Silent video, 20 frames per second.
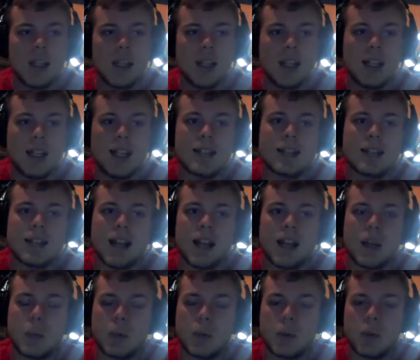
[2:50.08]
It's not
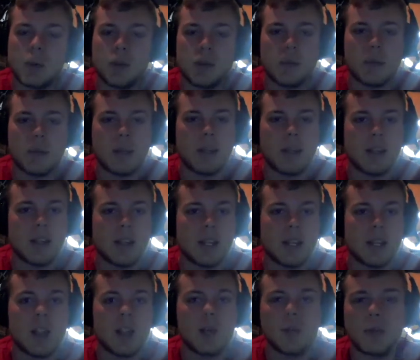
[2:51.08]
a proven player
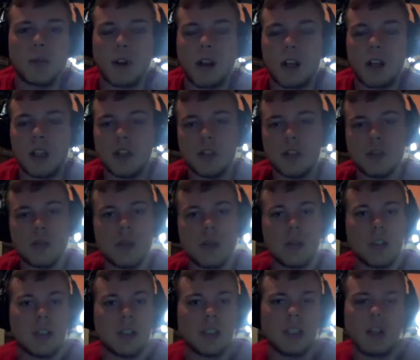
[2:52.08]
like LeBron,
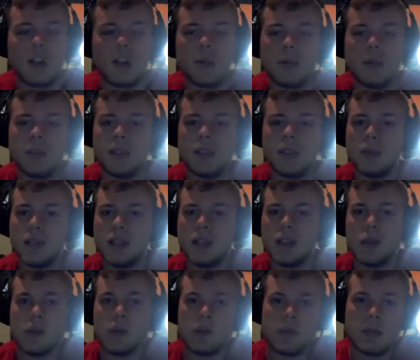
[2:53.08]
Jordan, Kobe, the main
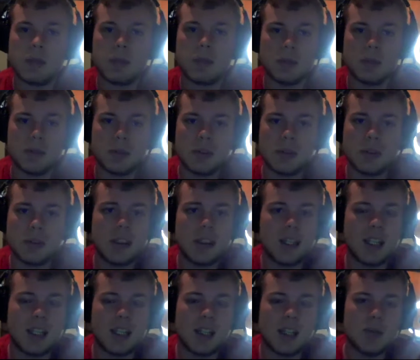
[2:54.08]
three people
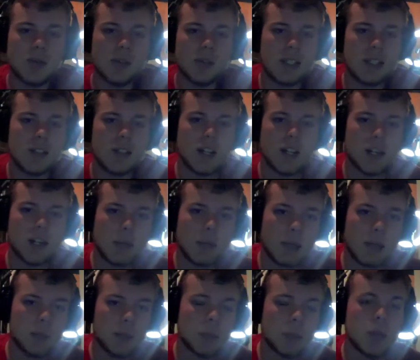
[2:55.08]
think of when they talk
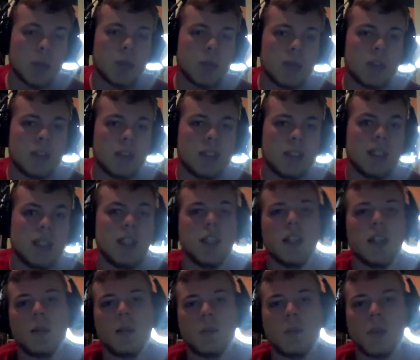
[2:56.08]
about proven
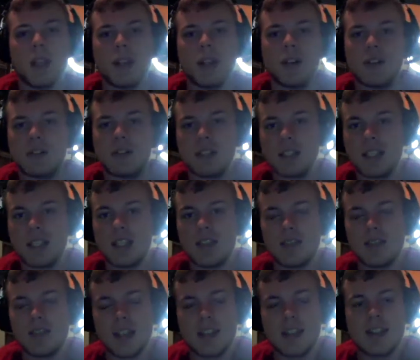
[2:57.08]
players that they
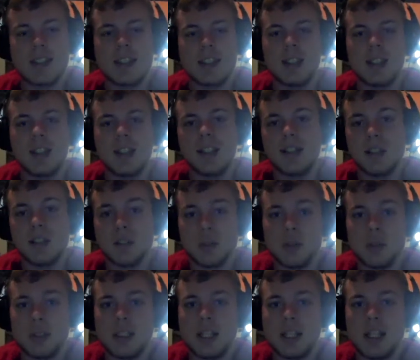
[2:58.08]
invest in. It's
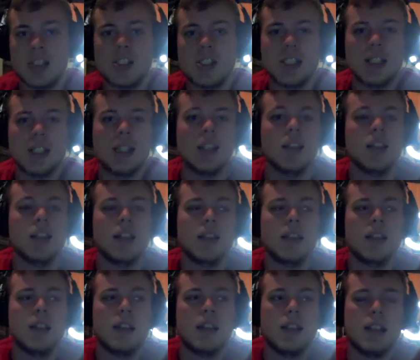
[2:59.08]
Luka Doncic.
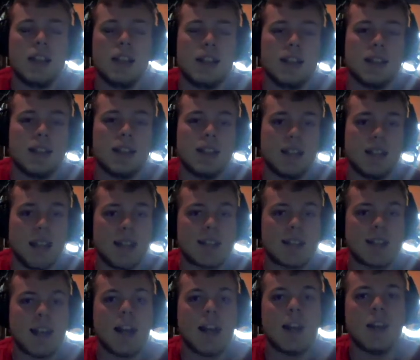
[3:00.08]
He's the next
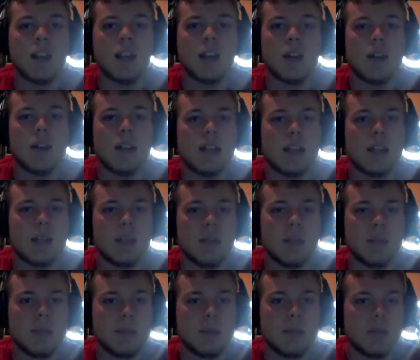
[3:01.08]
guy though, and
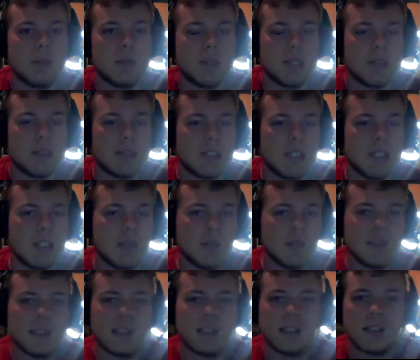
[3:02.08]
people believe in him,
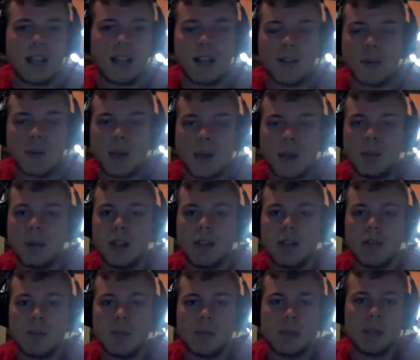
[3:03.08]
and that's why money
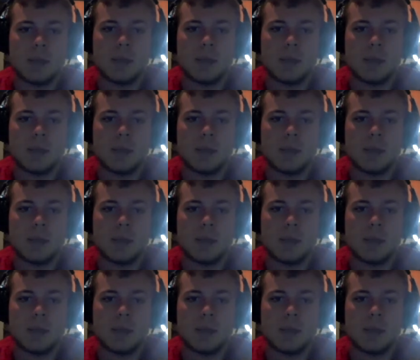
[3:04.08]
was being